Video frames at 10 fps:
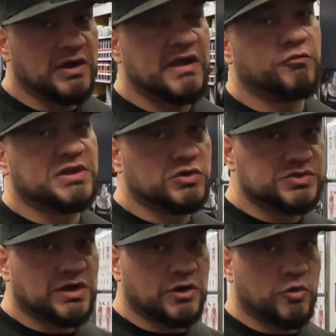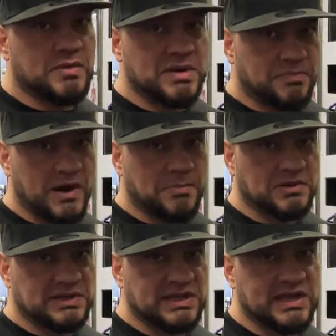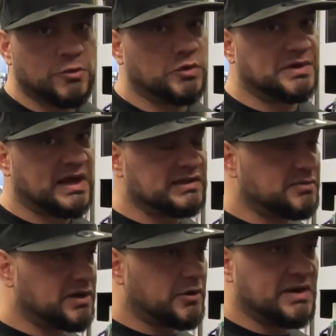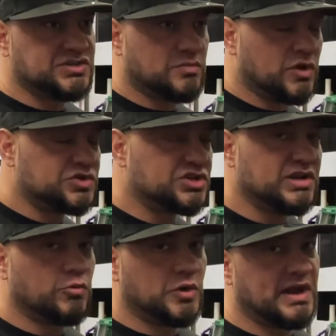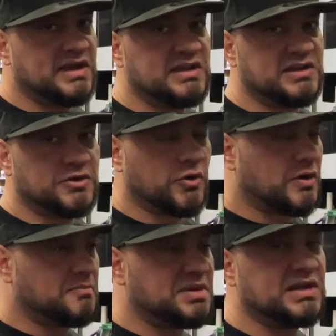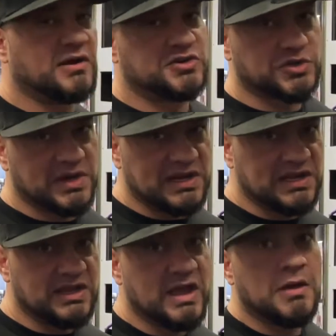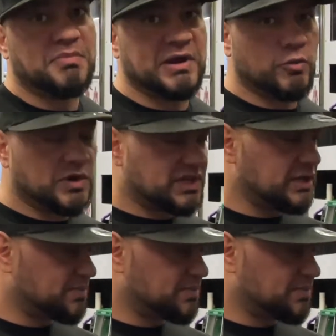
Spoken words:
if we use our equipment properly, it will not limit our range of motion, it will not hinder or impede our training, but it will keep